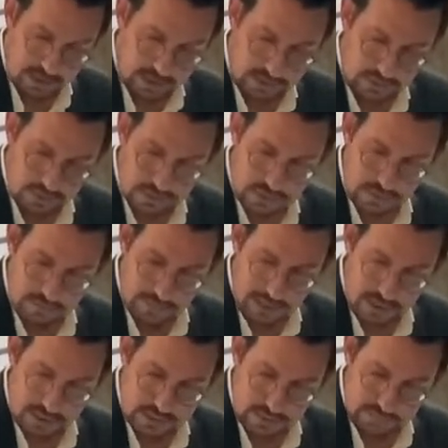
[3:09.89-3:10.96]
accused the
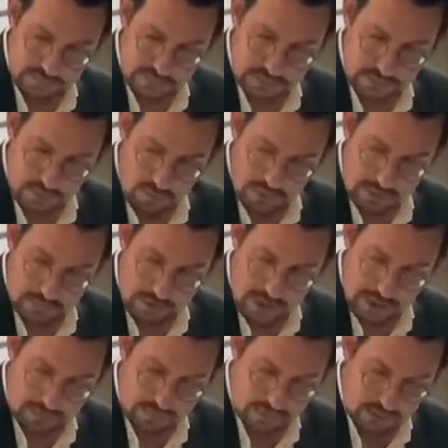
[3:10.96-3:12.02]
millions of his mourning
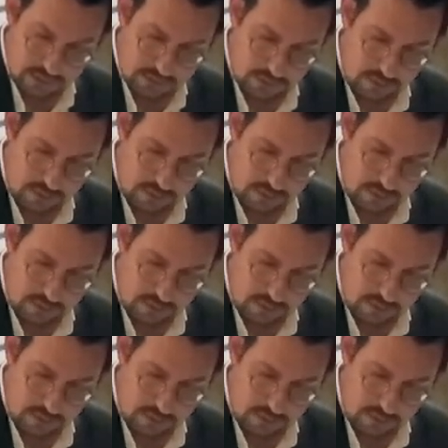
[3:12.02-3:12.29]
brethren in the